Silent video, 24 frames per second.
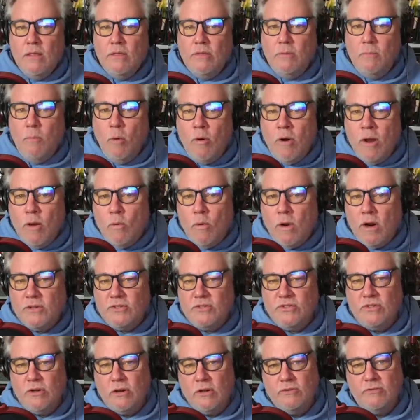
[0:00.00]
The more I
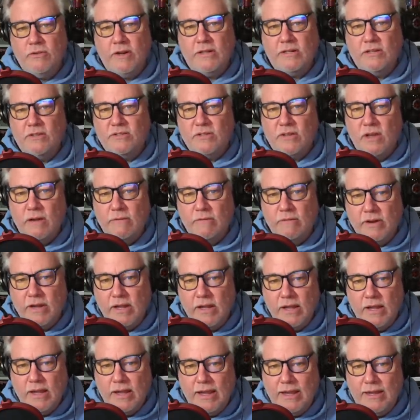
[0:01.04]
watch Star Trek Discovery,